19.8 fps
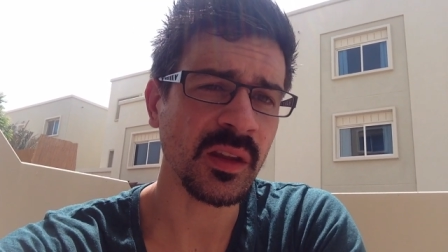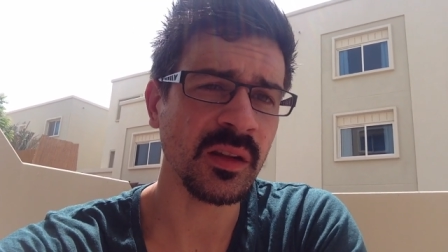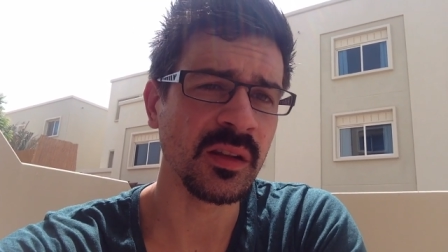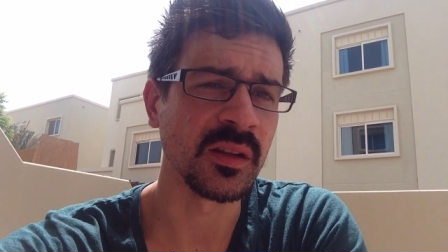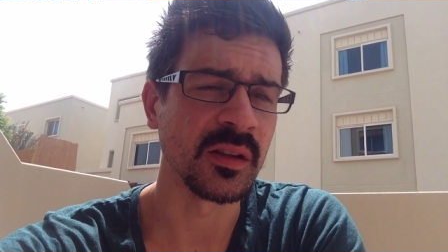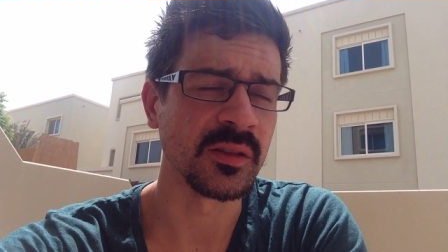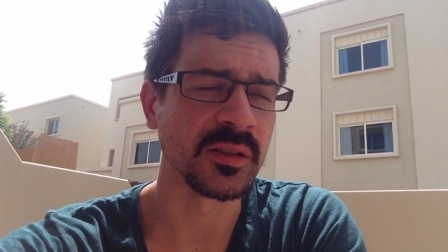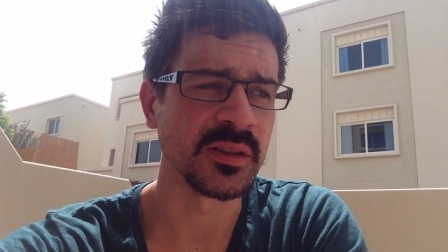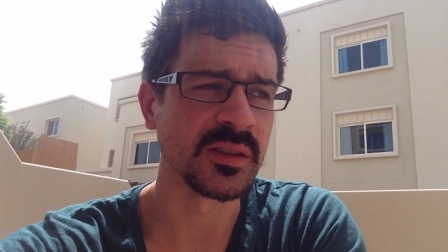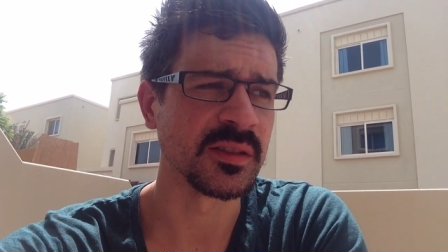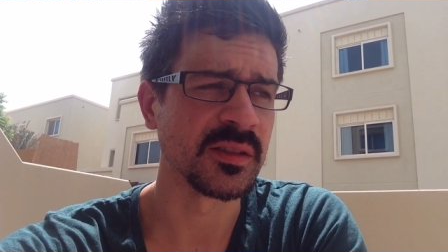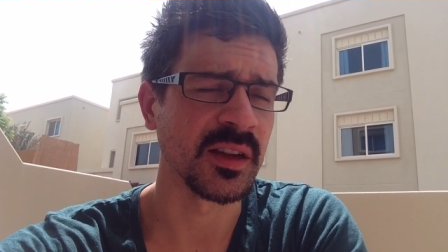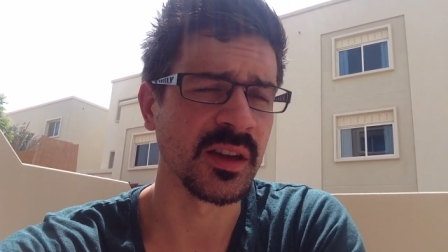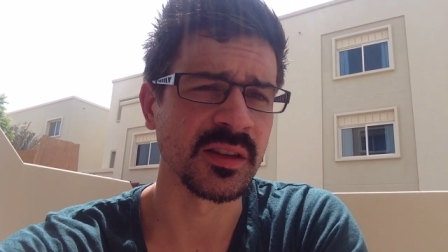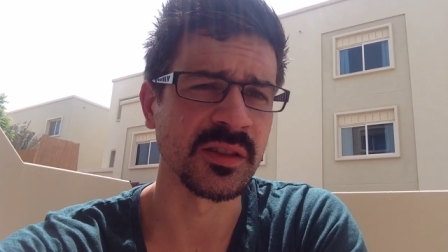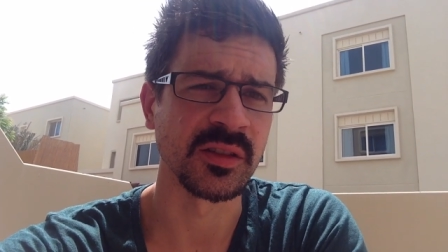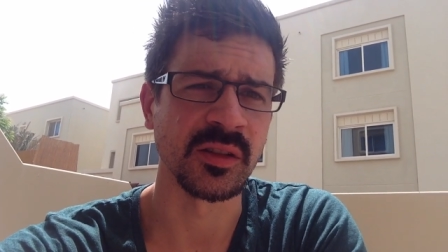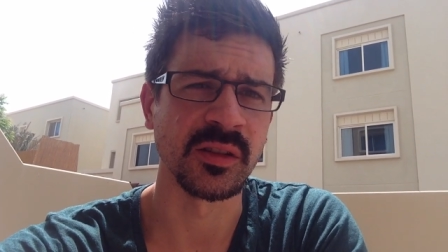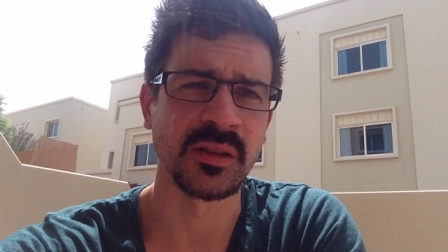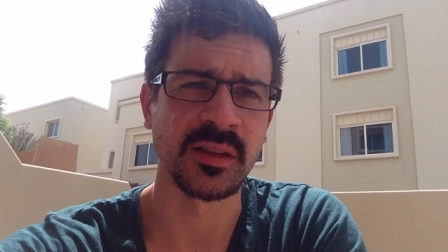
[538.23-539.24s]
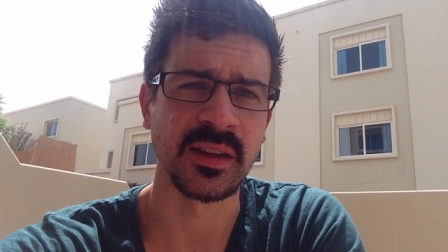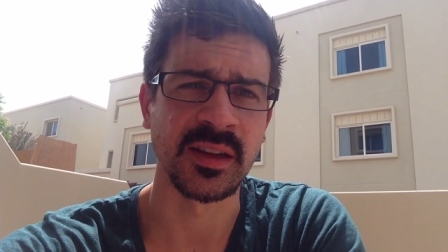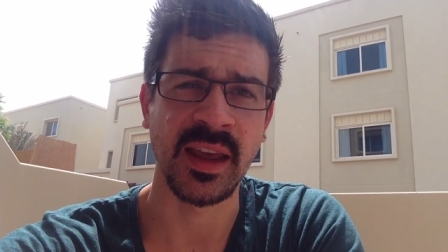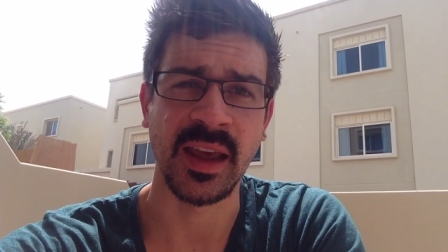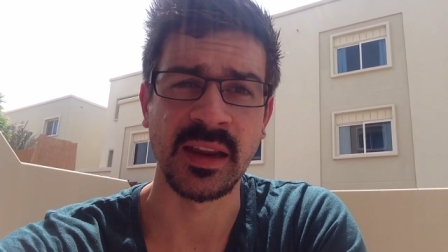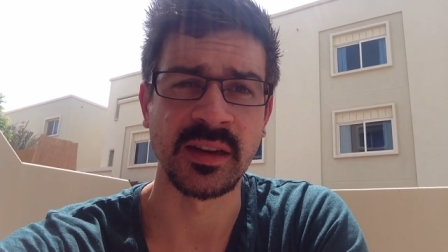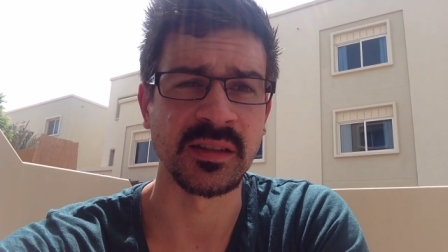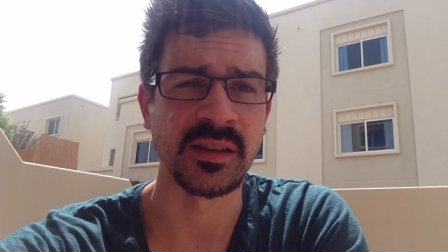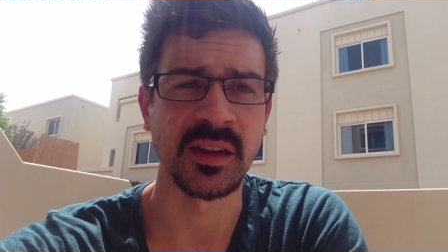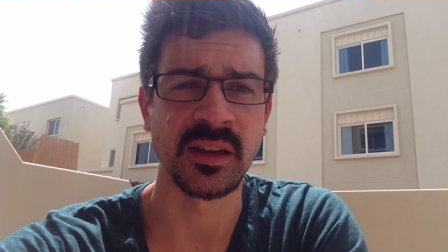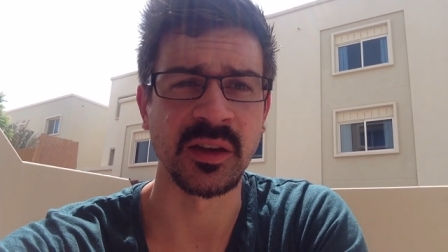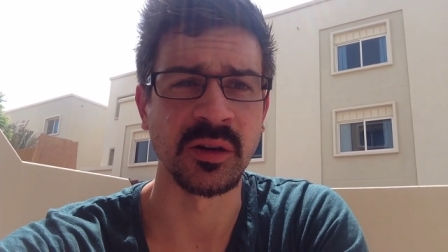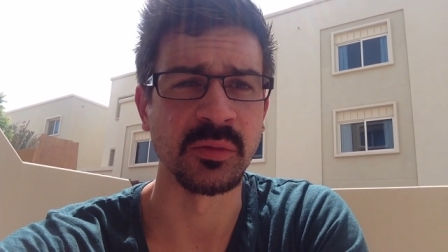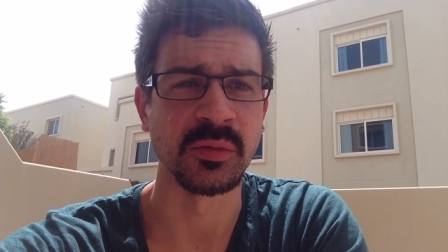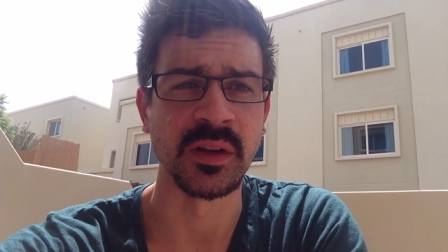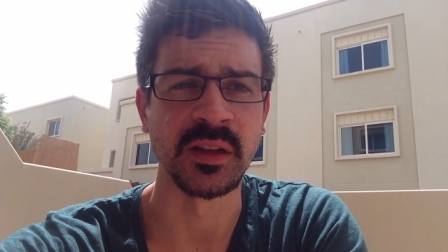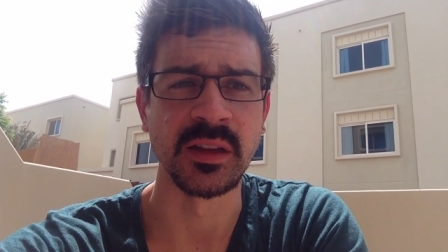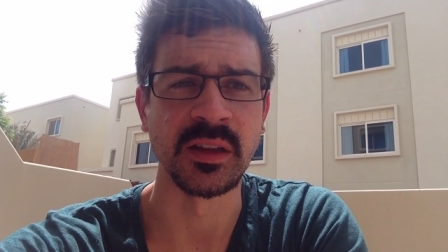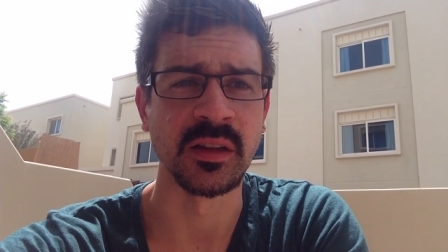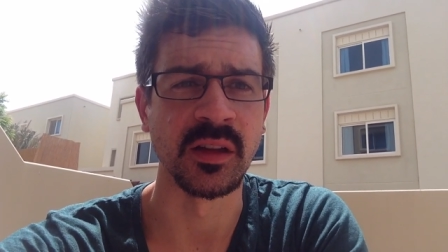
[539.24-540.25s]
It just it can take a
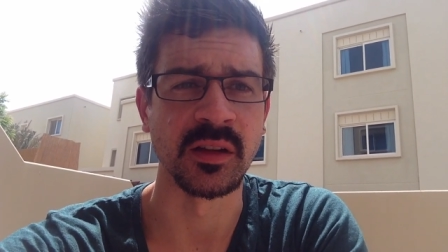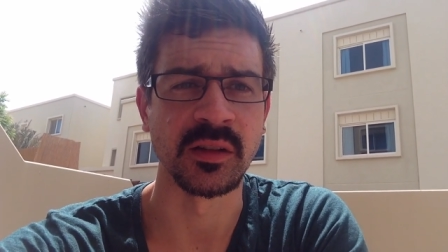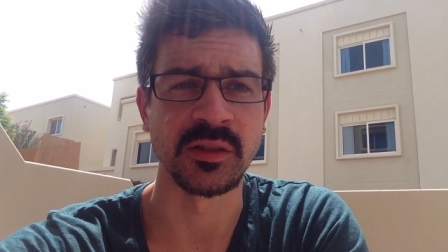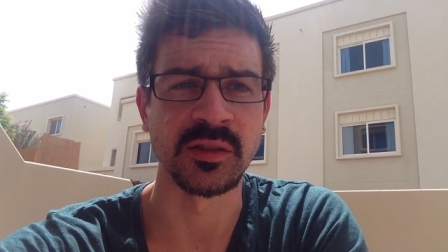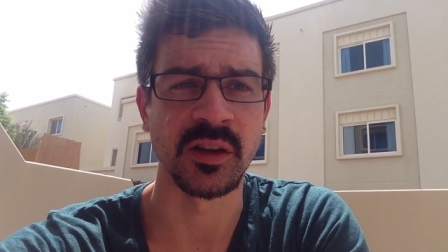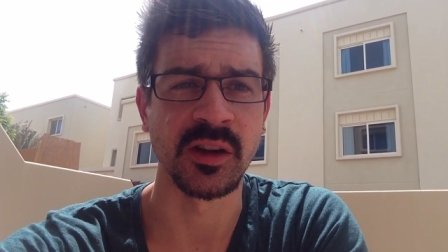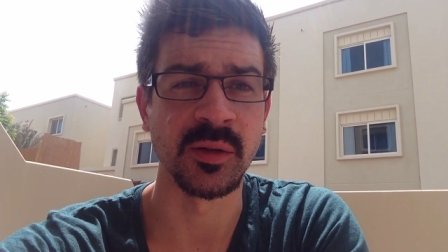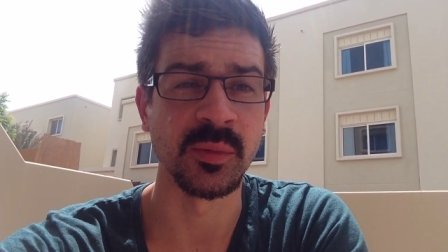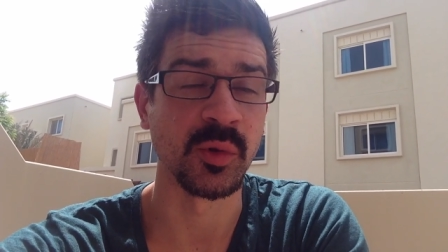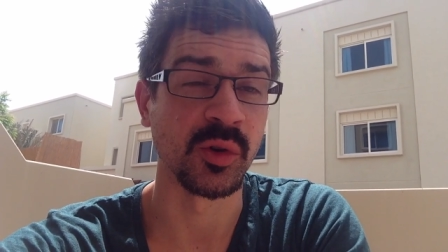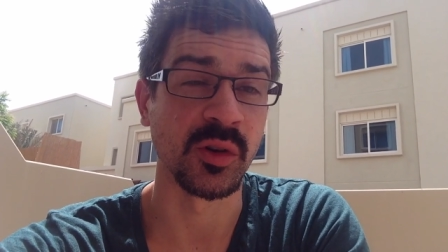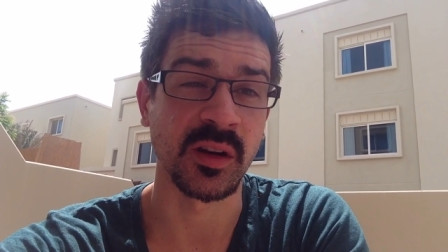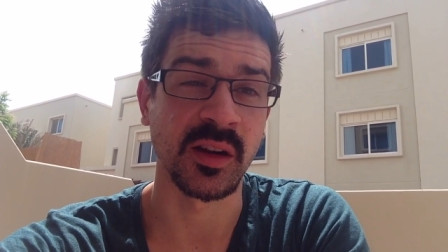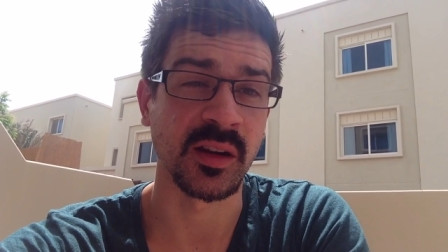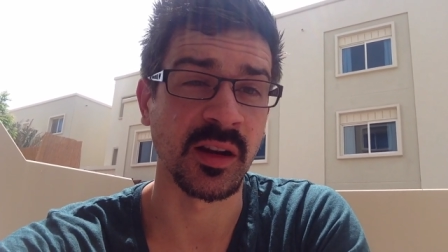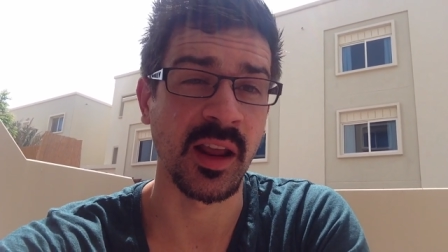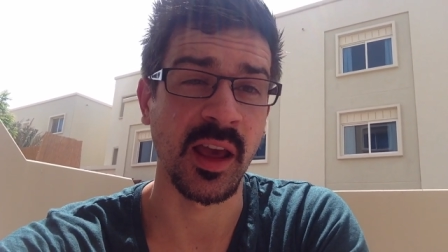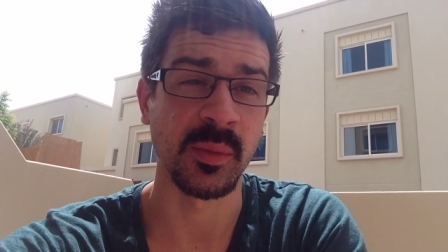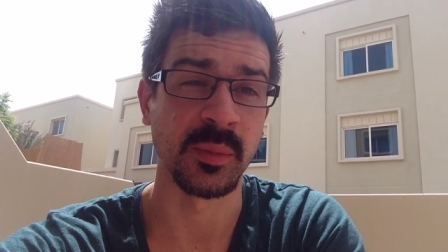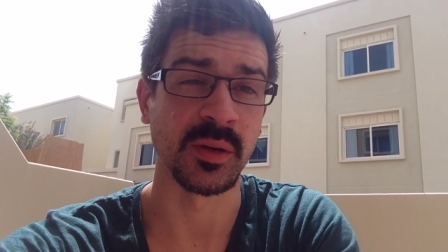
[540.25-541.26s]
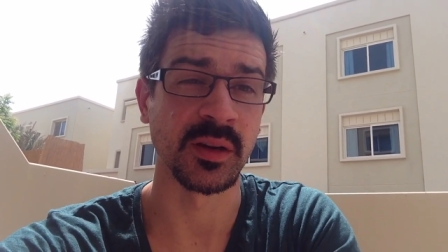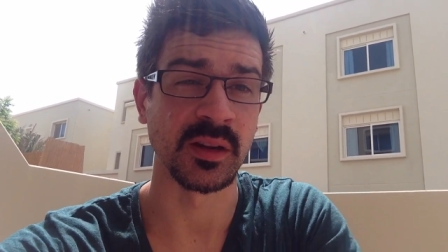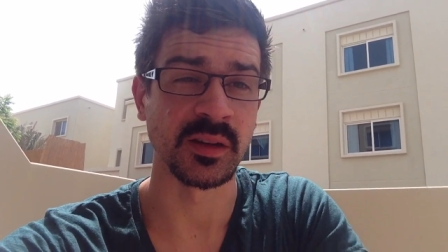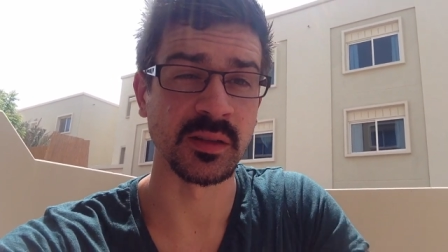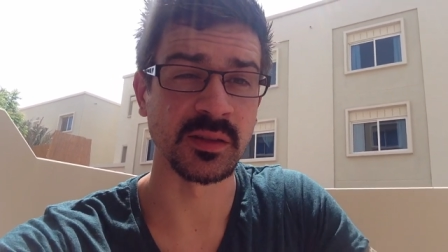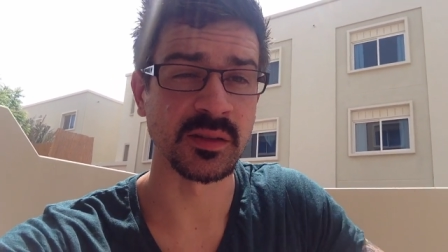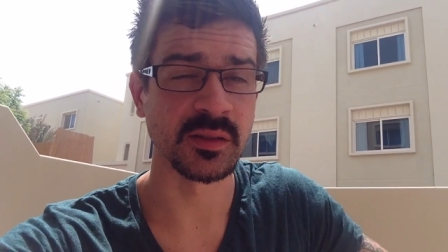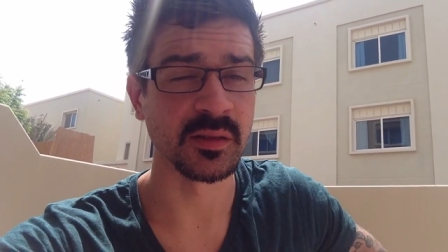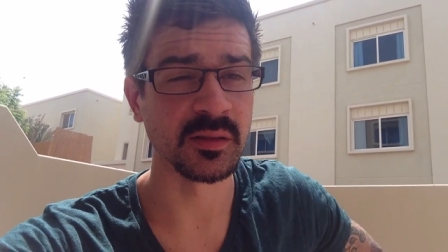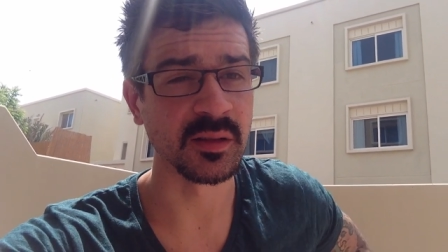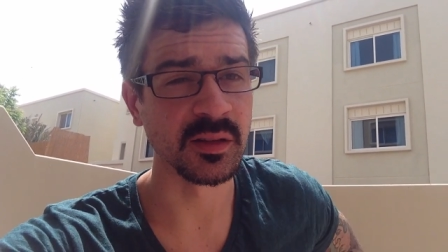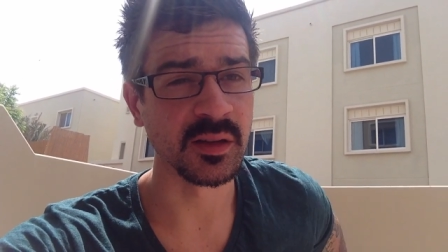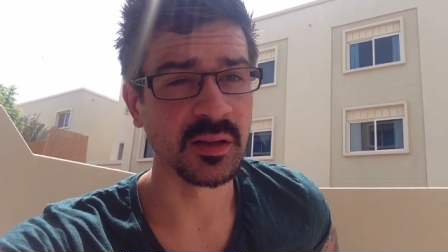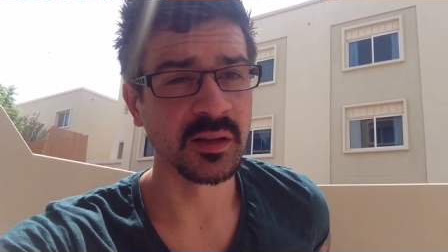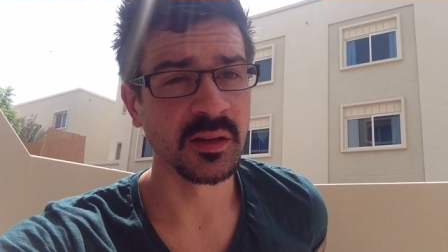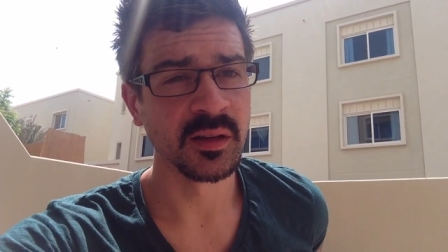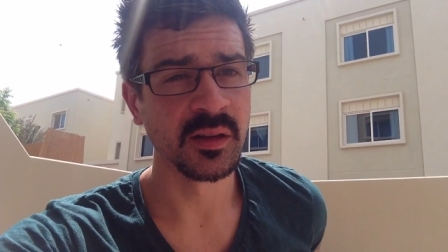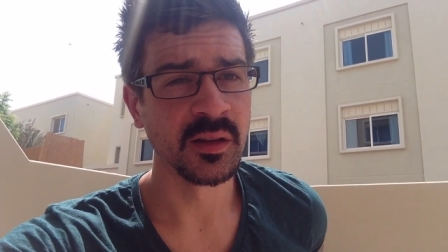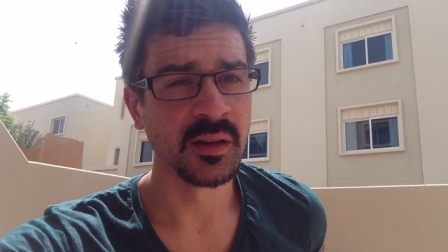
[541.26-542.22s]
really long time, or it can happen instantly.